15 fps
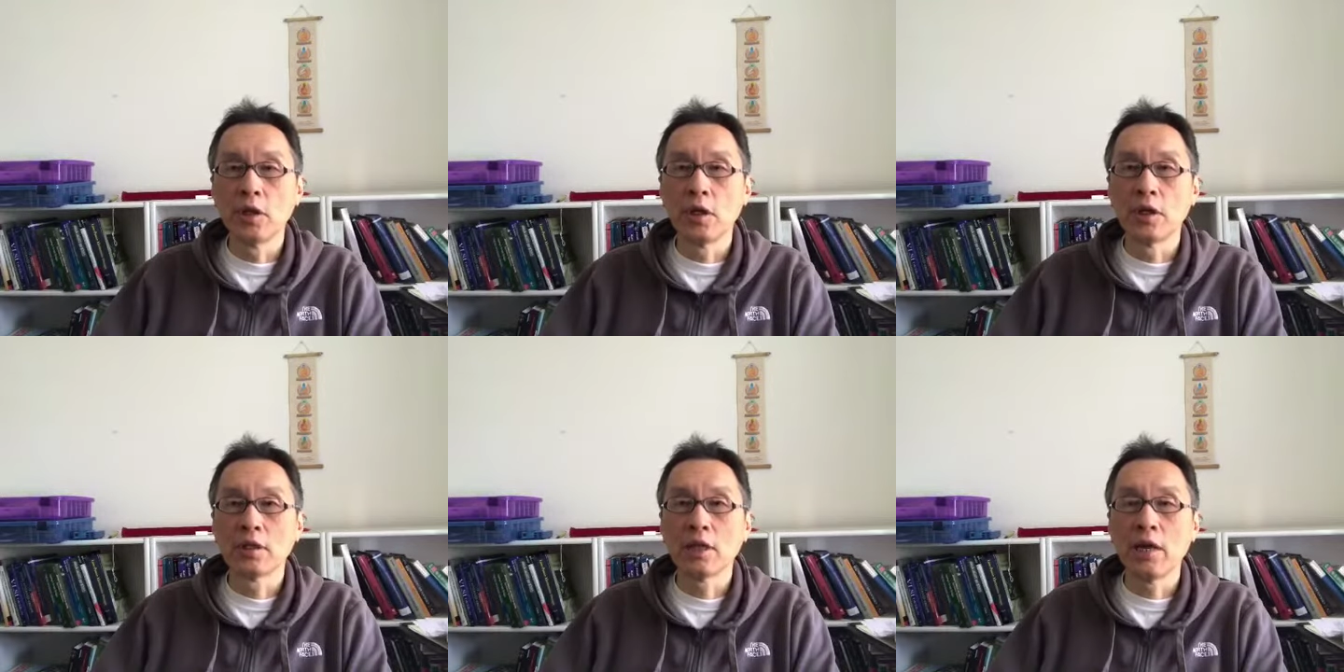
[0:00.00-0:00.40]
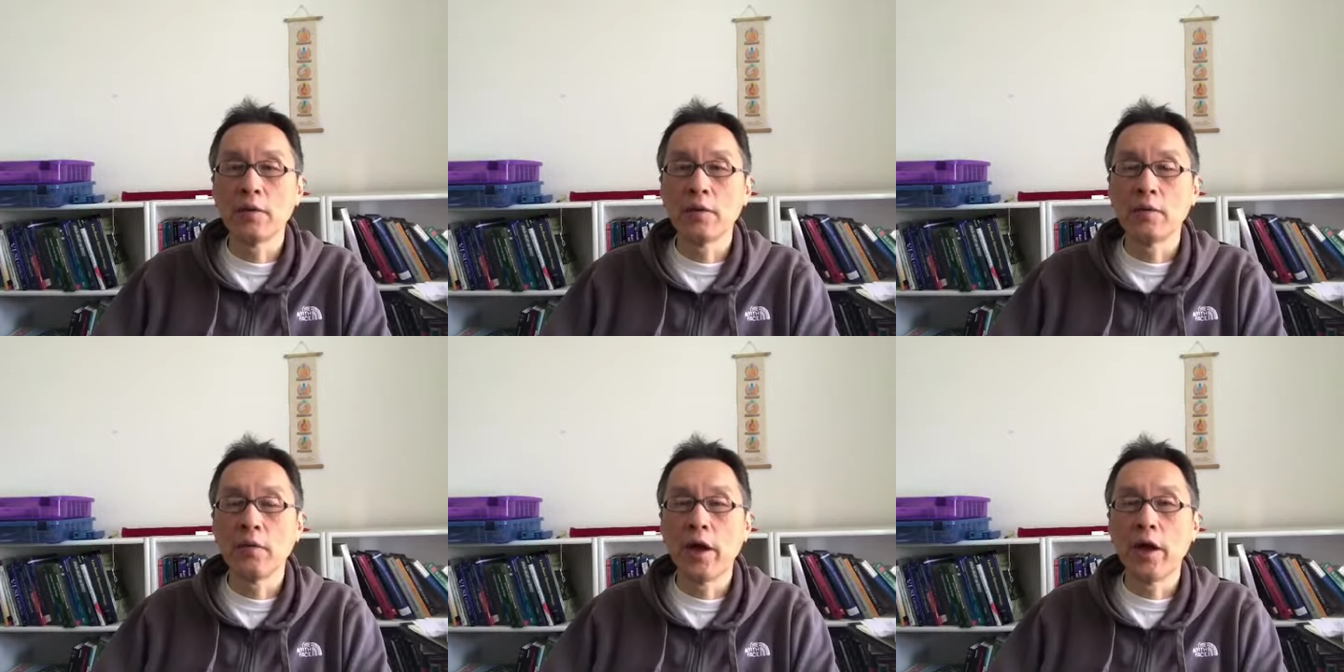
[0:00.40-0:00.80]
a type
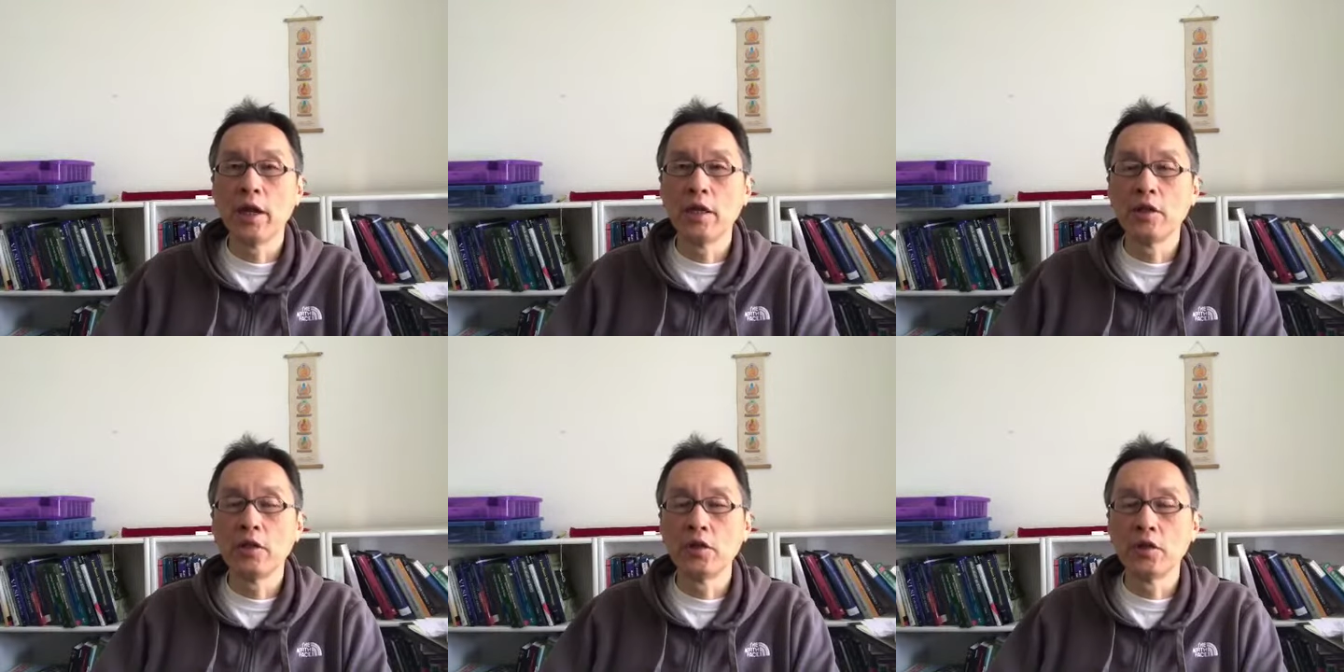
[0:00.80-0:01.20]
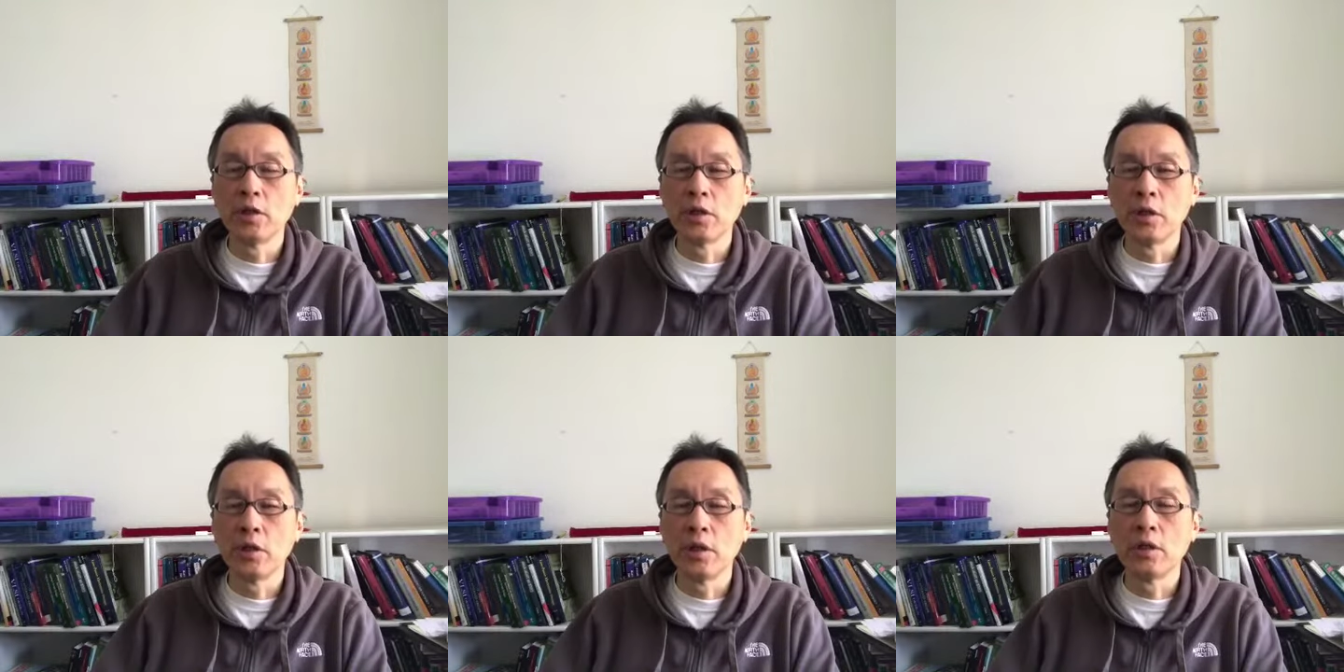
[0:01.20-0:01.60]
of
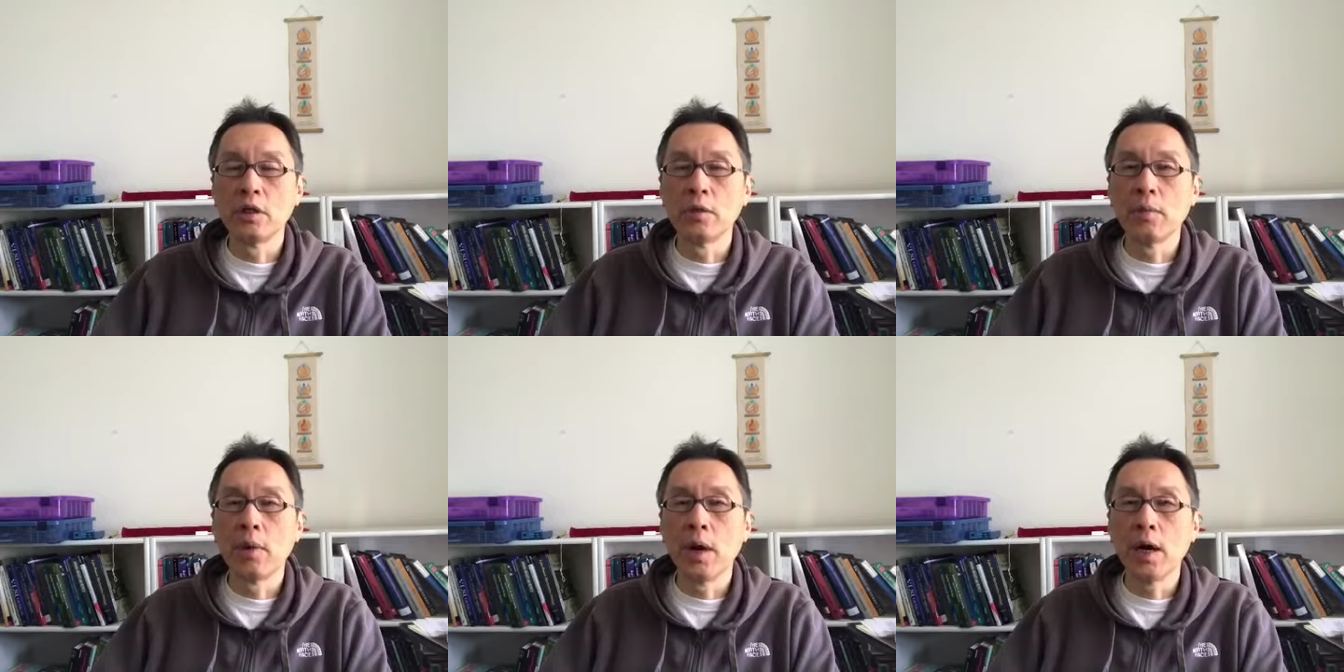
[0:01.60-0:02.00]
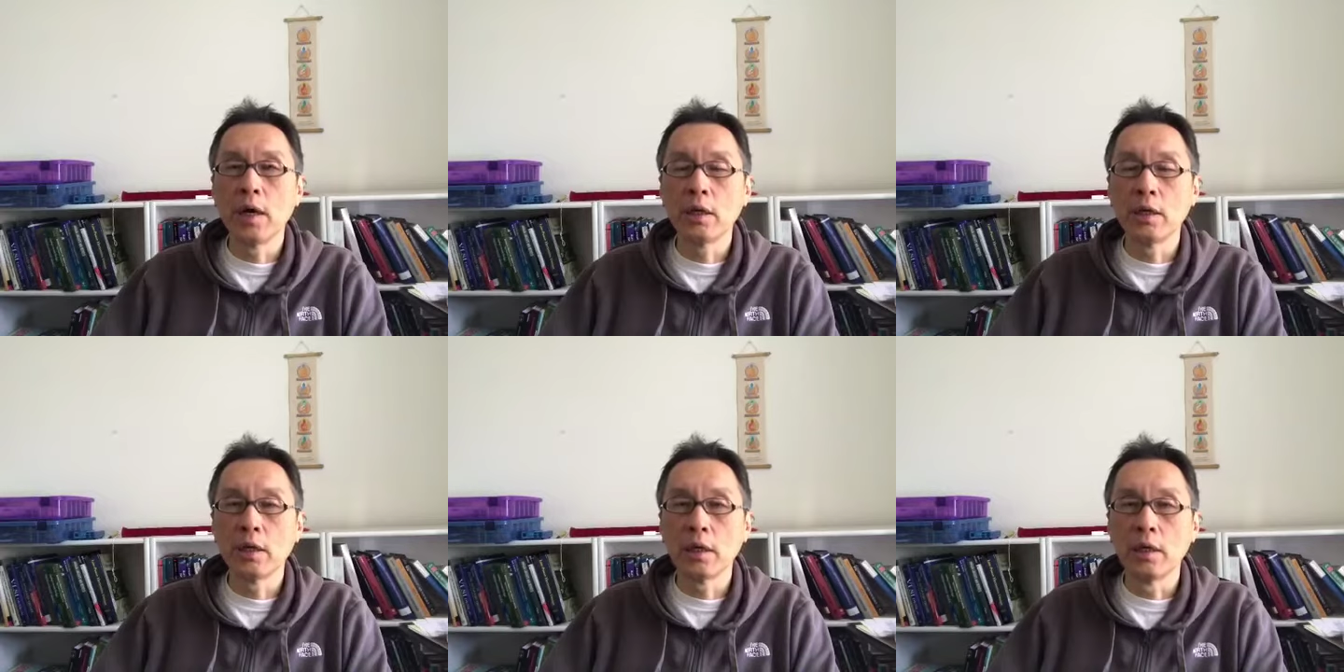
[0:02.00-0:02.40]
energy in the
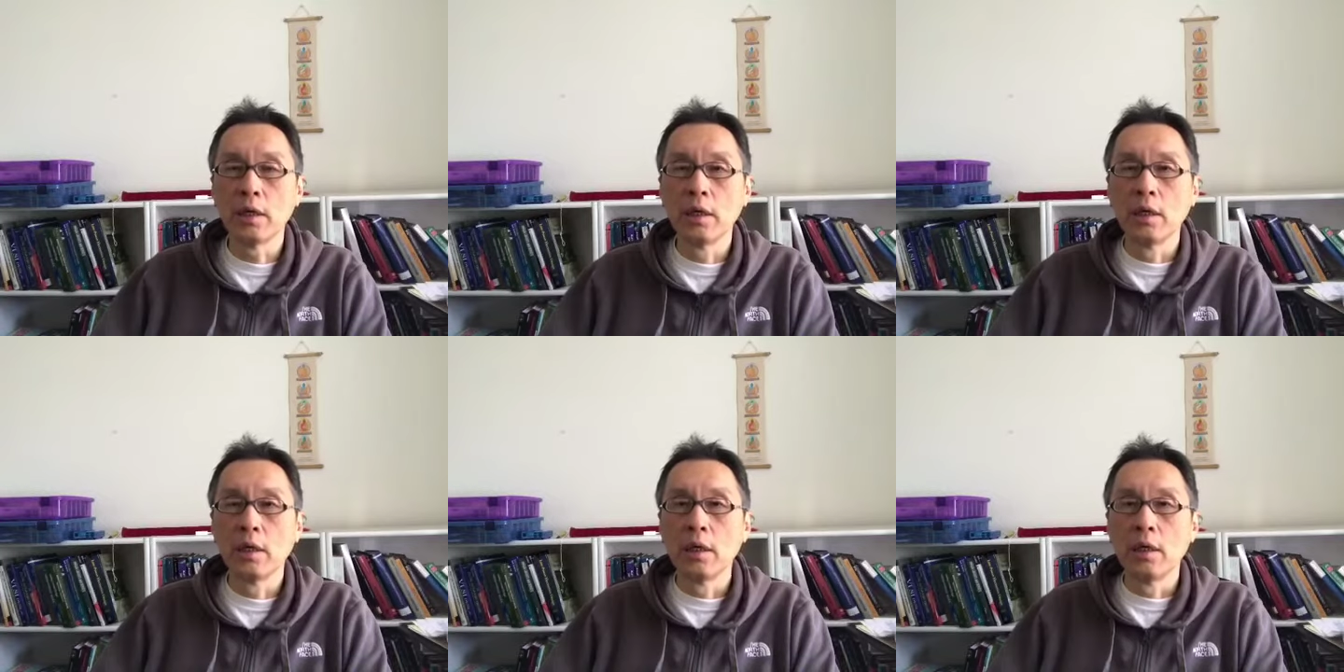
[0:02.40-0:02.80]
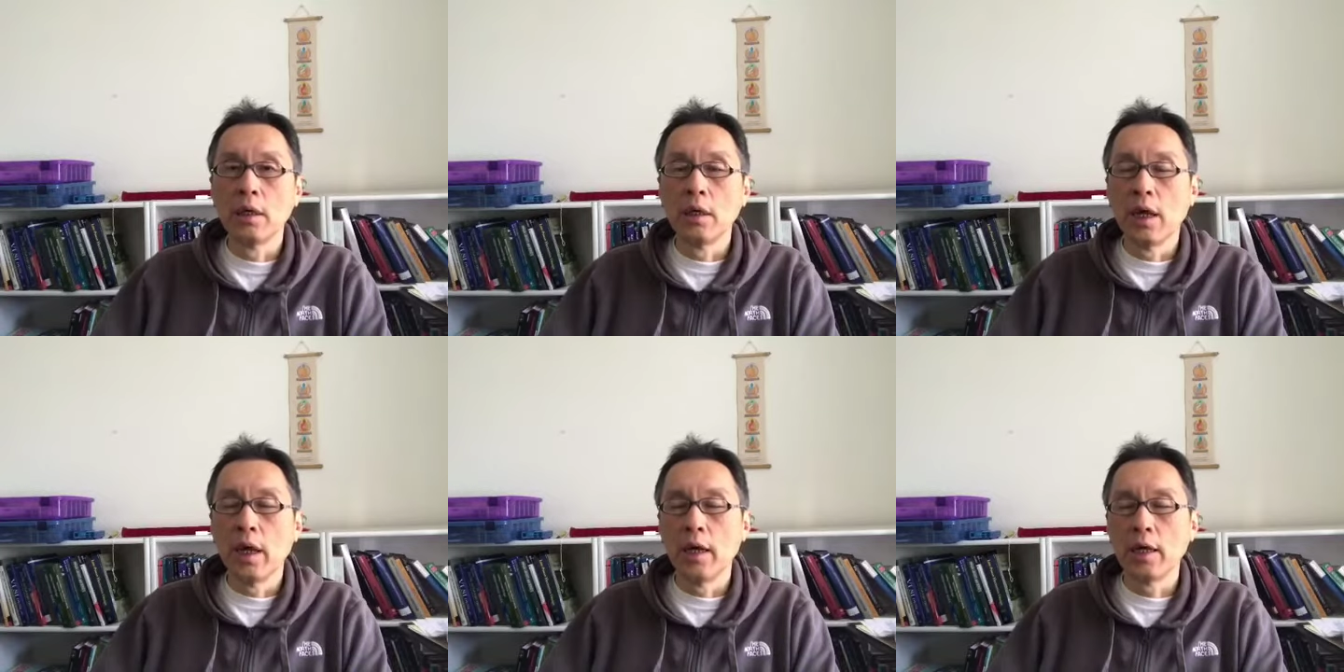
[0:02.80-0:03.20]
body,
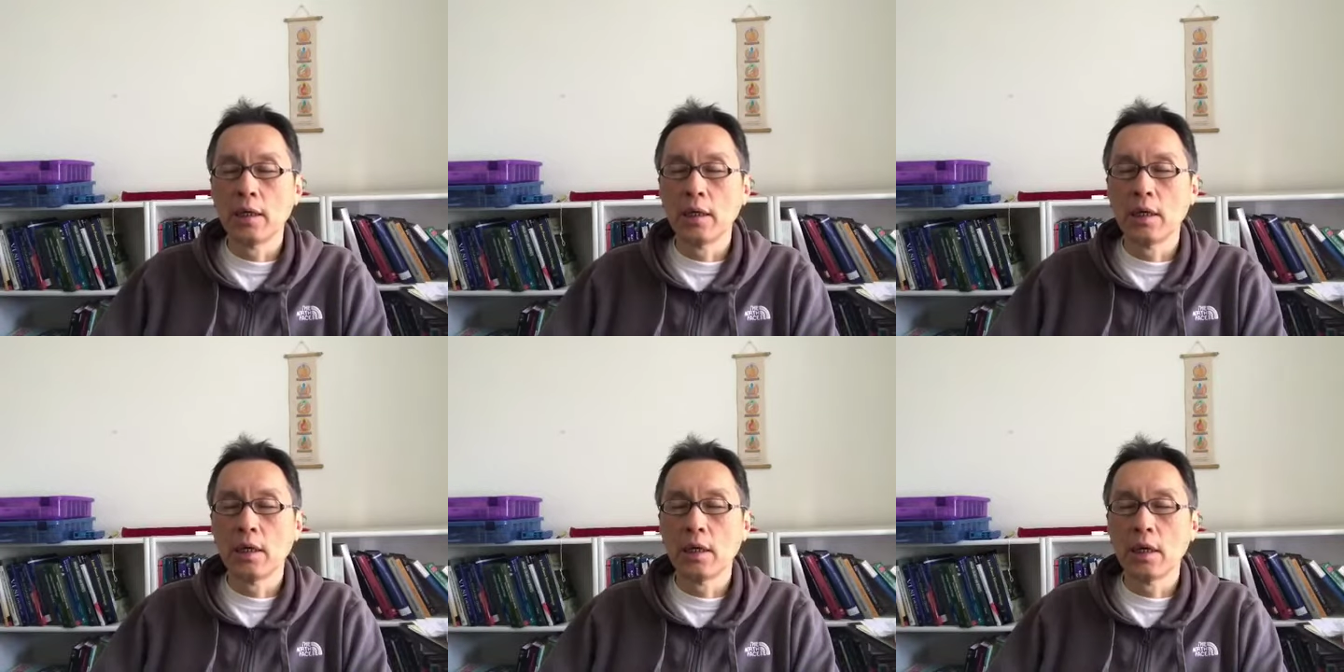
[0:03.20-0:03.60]
and